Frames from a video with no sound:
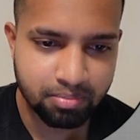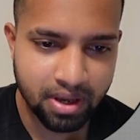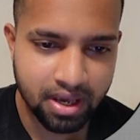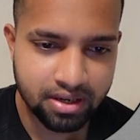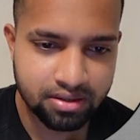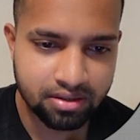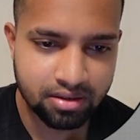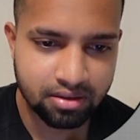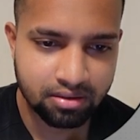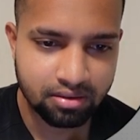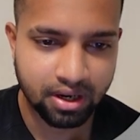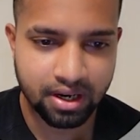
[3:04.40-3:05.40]
based,
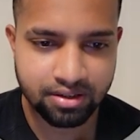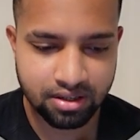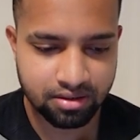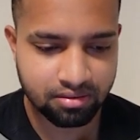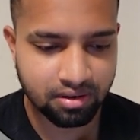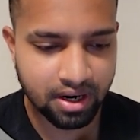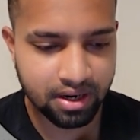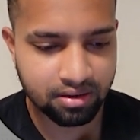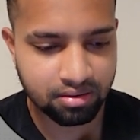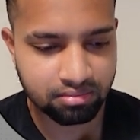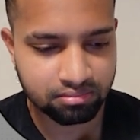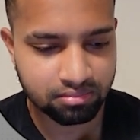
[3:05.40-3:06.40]
you can just write,